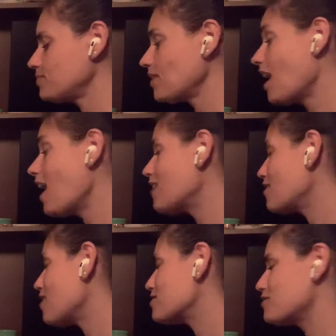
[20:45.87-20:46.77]
I had
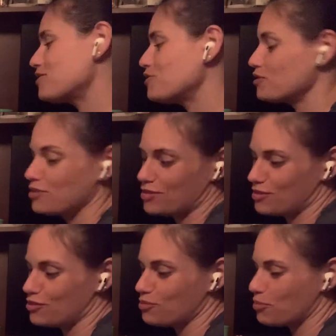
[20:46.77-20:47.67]
not
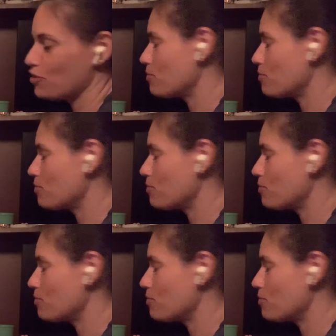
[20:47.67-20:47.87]
superb